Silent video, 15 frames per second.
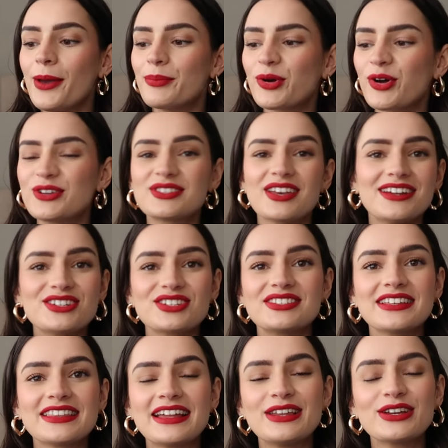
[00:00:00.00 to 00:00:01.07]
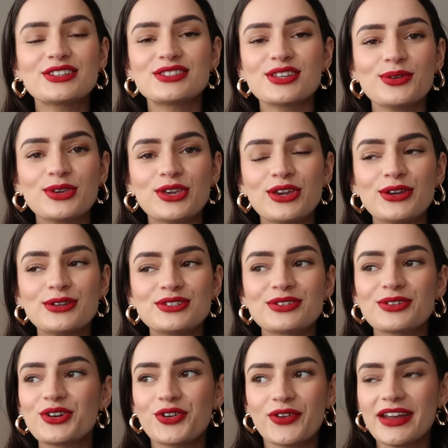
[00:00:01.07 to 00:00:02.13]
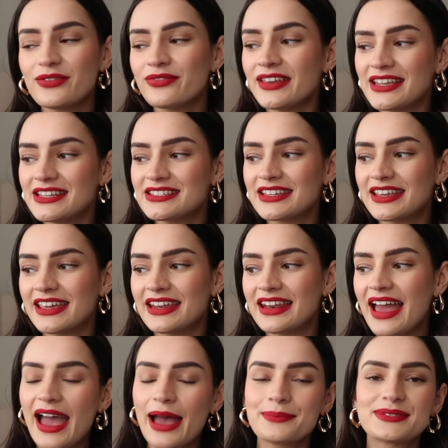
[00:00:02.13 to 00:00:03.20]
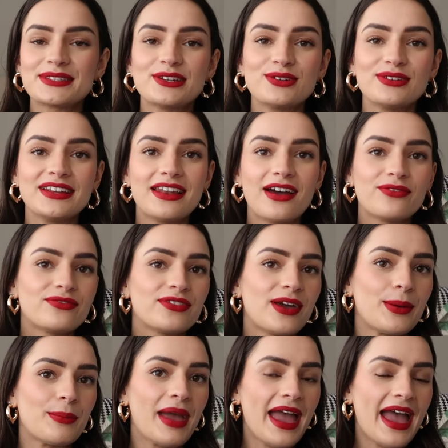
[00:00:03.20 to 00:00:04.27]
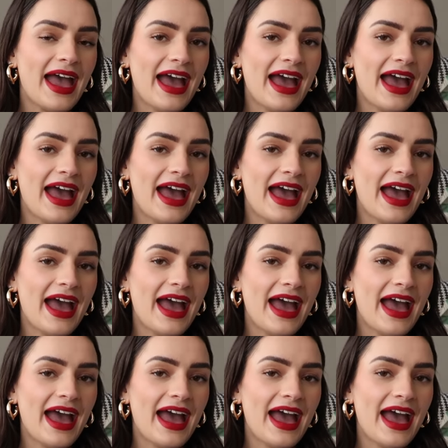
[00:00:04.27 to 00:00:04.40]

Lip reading: because I just think they look so cute, great for eating in, absolutely love them,